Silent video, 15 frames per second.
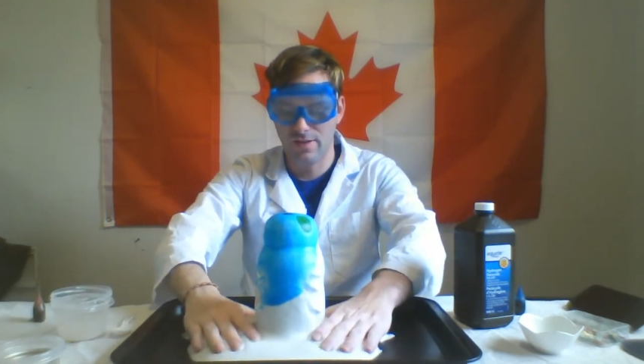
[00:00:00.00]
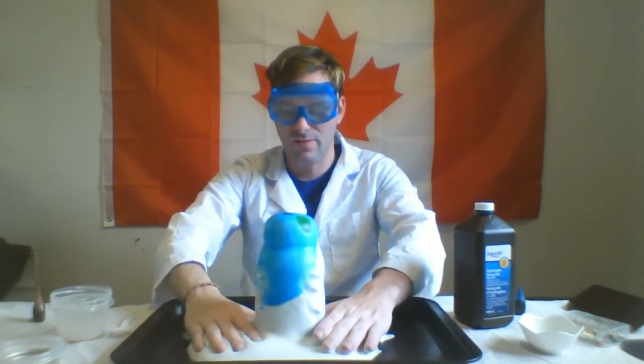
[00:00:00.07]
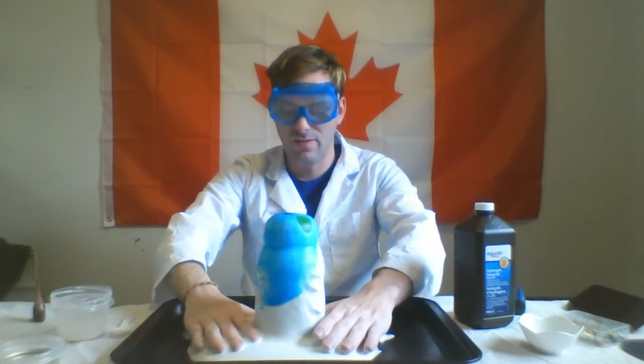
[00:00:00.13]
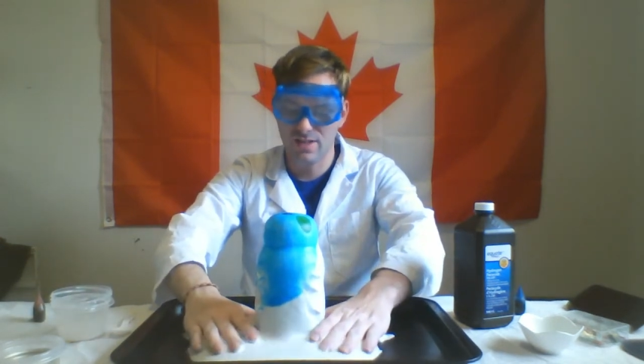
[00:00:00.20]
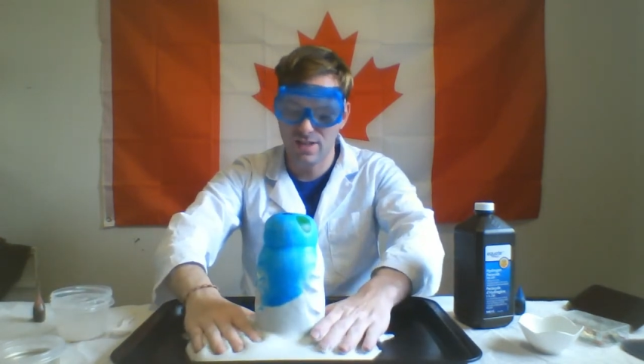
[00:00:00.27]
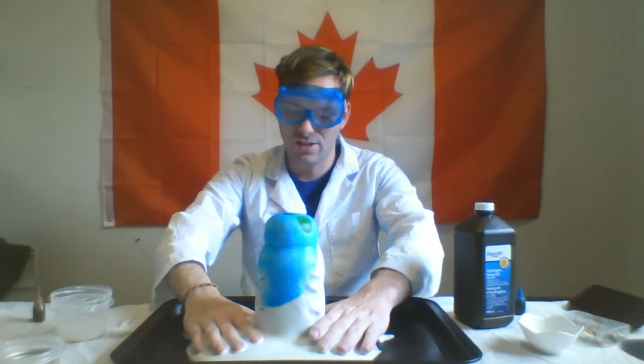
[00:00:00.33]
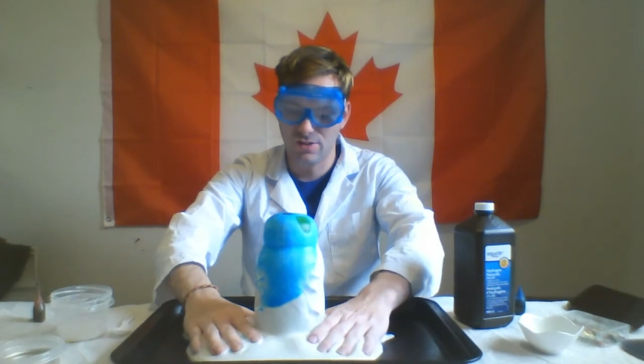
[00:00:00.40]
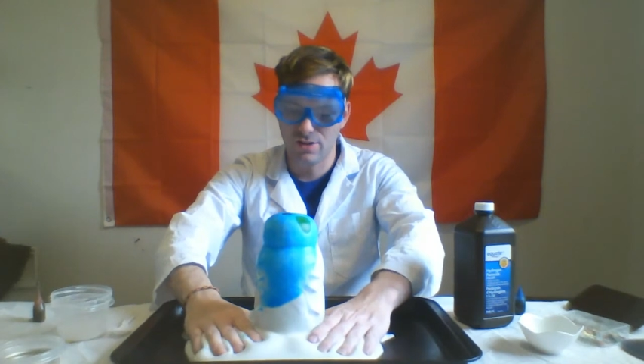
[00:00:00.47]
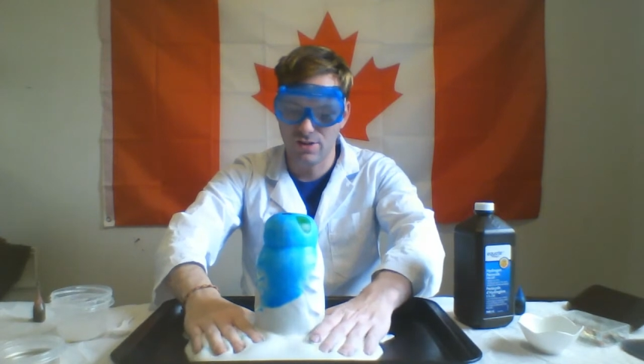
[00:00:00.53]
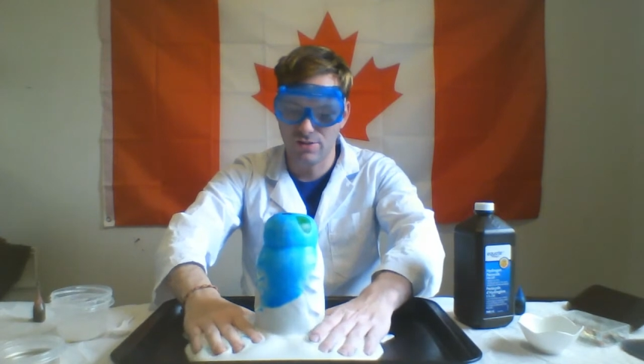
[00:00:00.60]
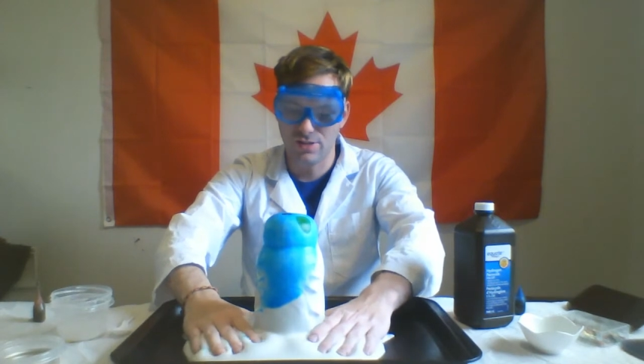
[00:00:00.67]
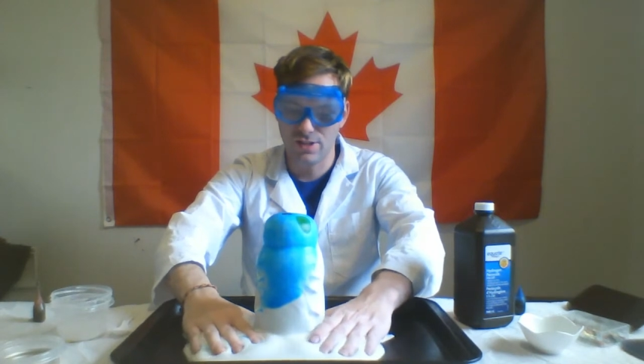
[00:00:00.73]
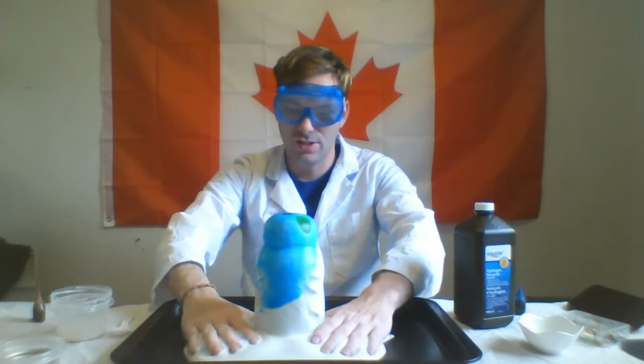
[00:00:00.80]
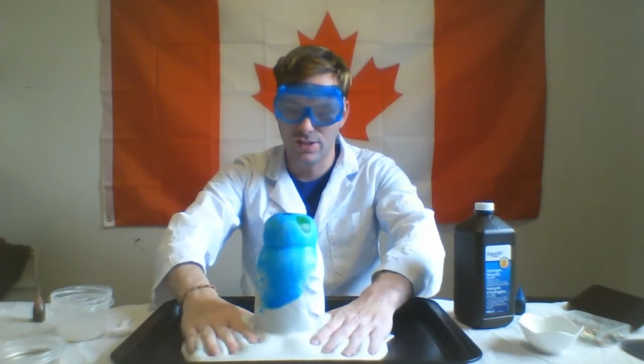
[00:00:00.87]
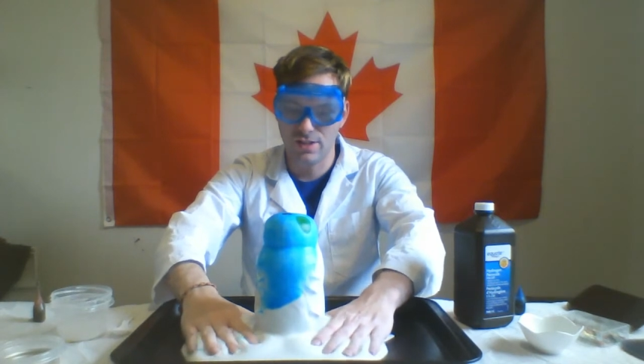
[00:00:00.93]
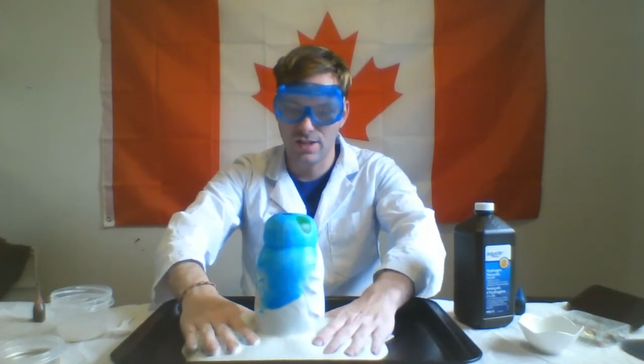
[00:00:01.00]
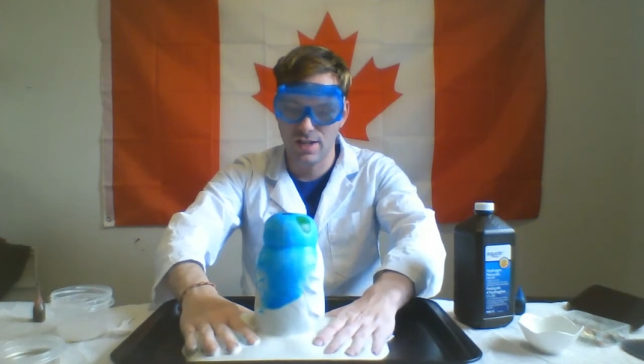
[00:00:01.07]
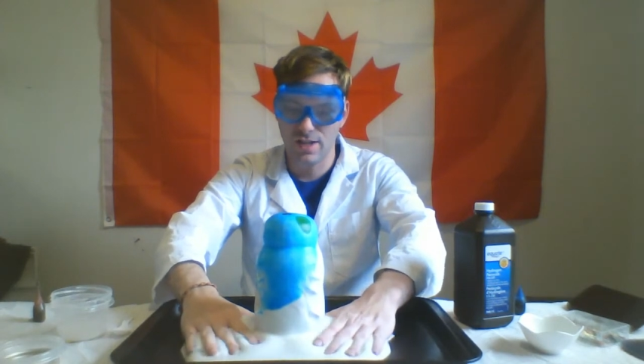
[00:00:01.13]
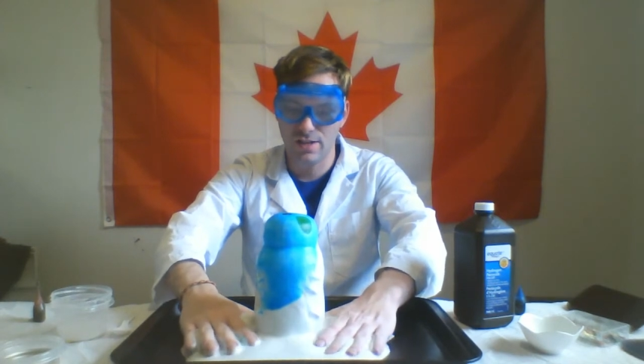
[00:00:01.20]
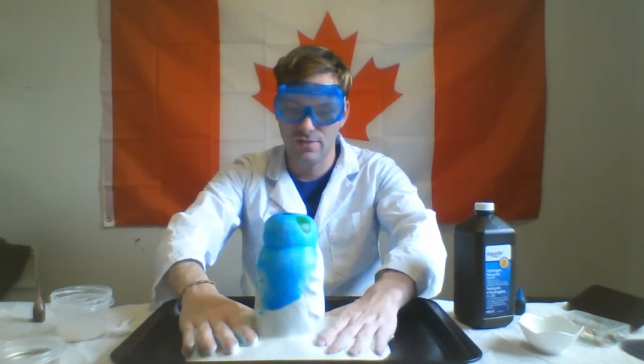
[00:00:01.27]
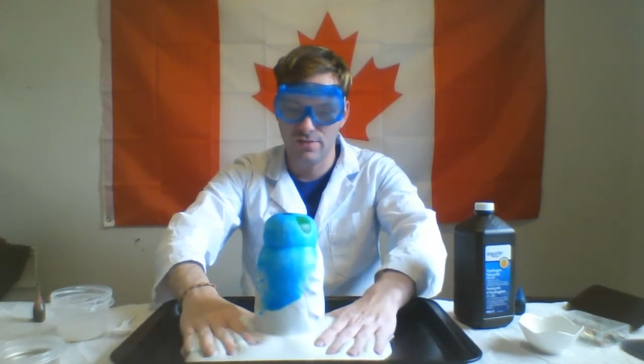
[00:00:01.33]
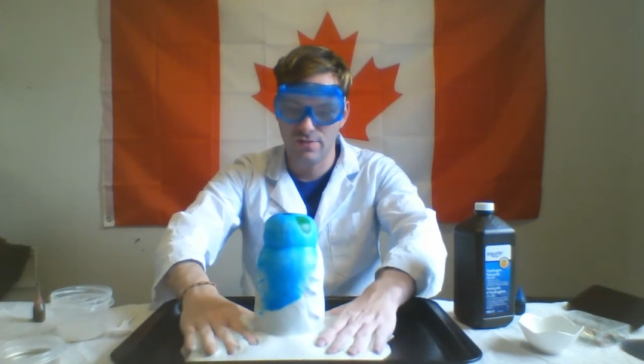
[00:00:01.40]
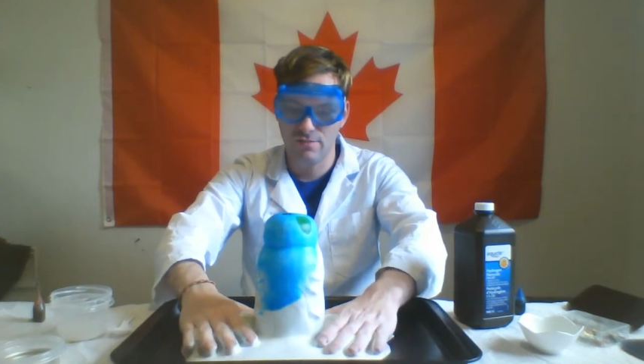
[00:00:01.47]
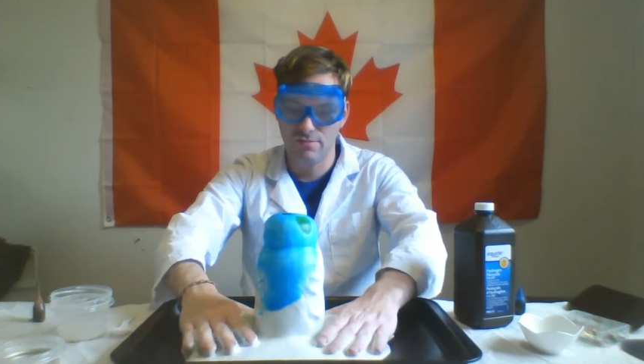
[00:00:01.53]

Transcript: Well, it's not gross, it's just kind of